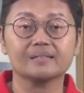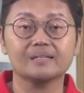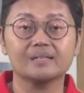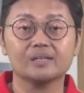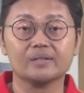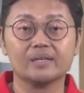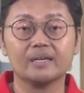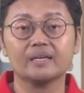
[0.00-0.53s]

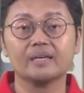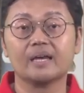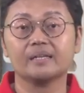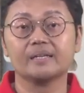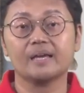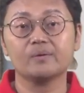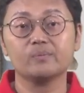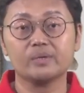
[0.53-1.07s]
Okay, and
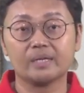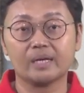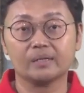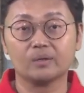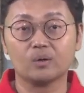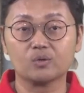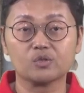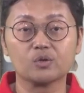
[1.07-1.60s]
then we can
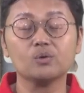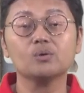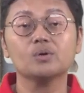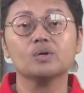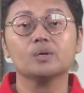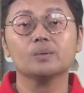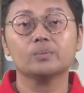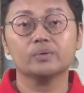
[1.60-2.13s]
also
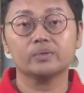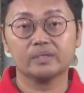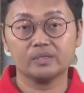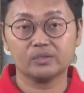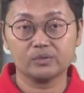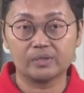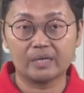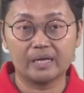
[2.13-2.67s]
put it
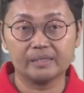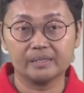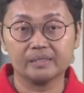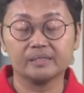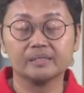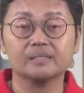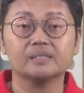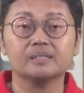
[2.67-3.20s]

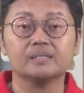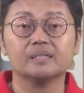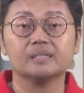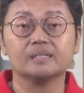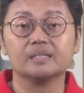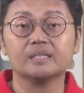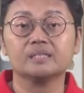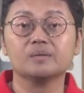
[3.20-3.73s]
together
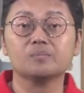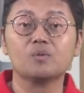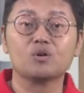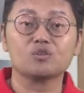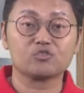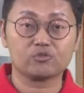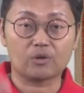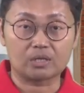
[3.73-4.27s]
in a more
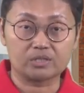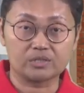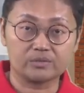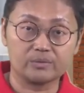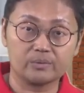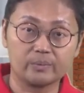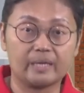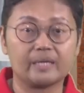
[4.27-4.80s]

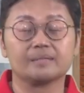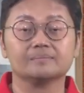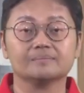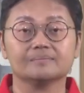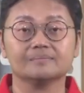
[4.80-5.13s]
structural way.